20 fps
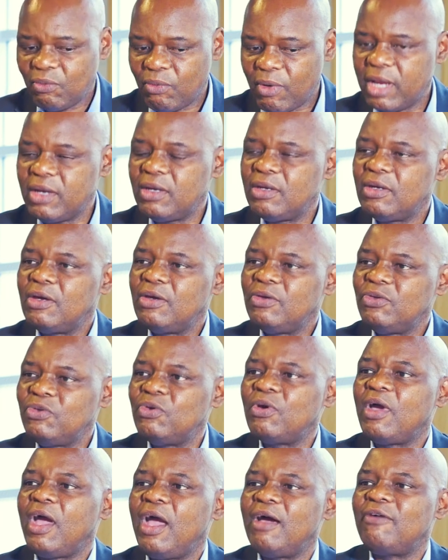when
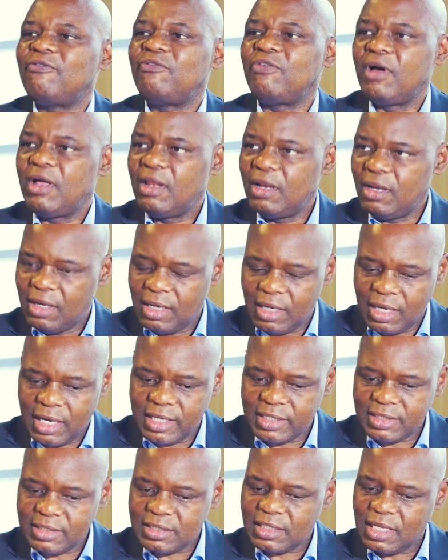you have
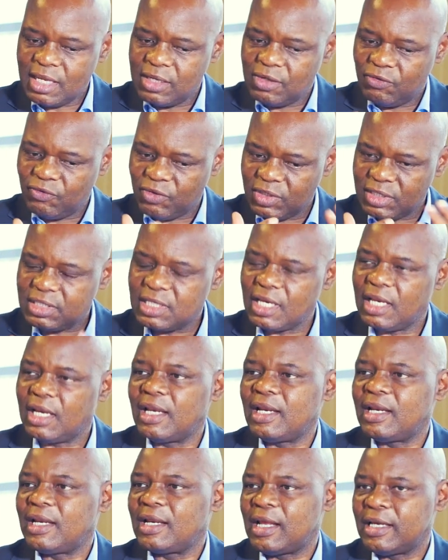learned and you've
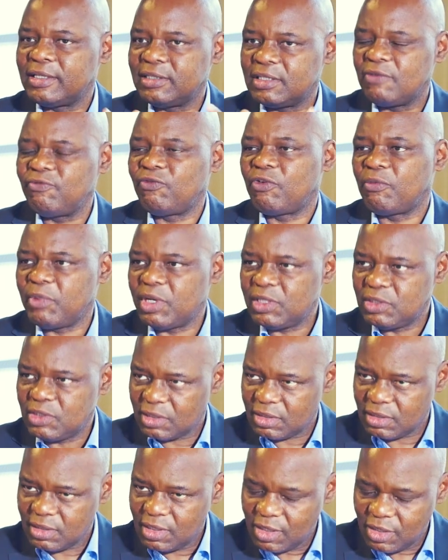internalized
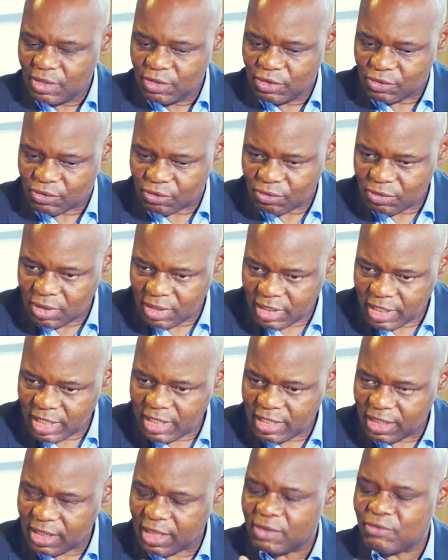information through
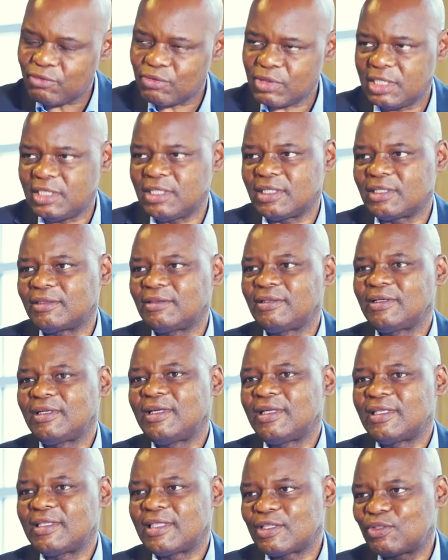learning and reading.
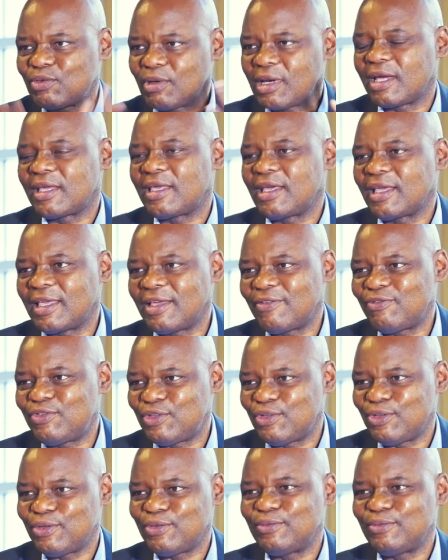Mm. That's what I can give to